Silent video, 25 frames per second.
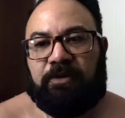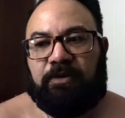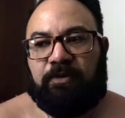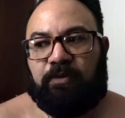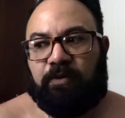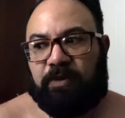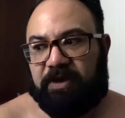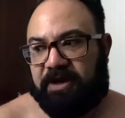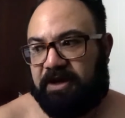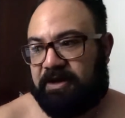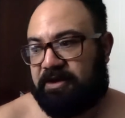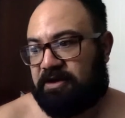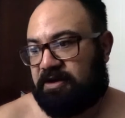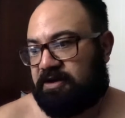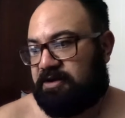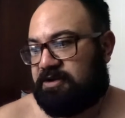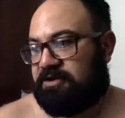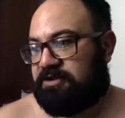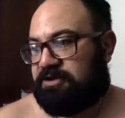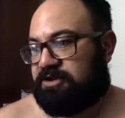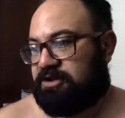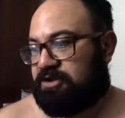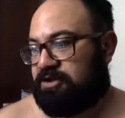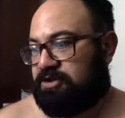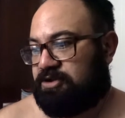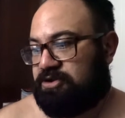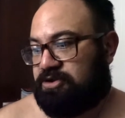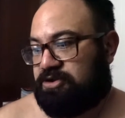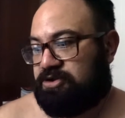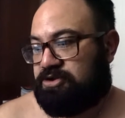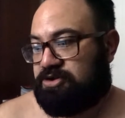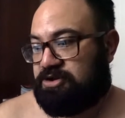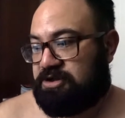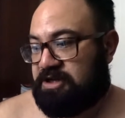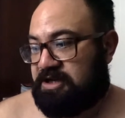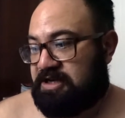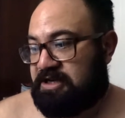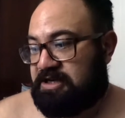we are going
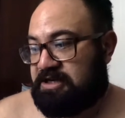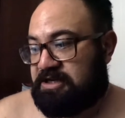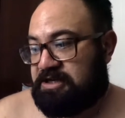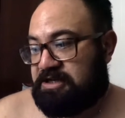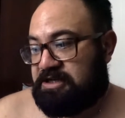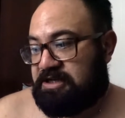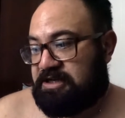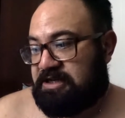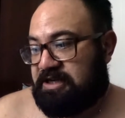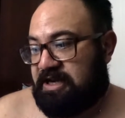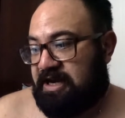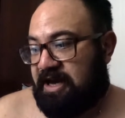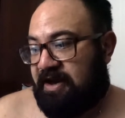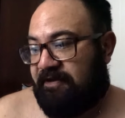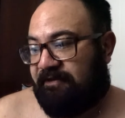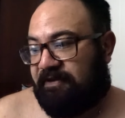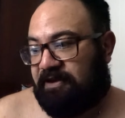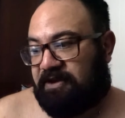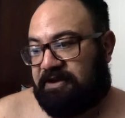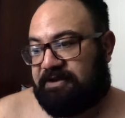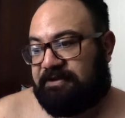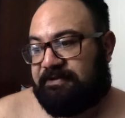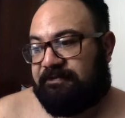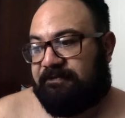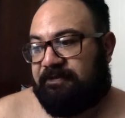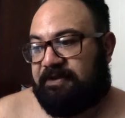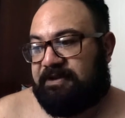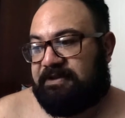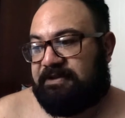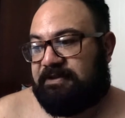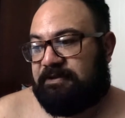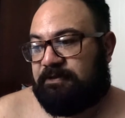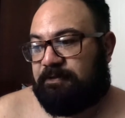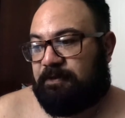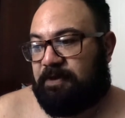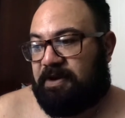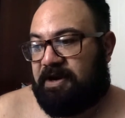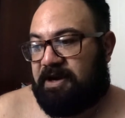to have a look at some
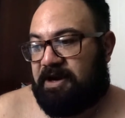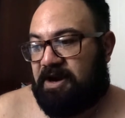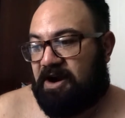reasons why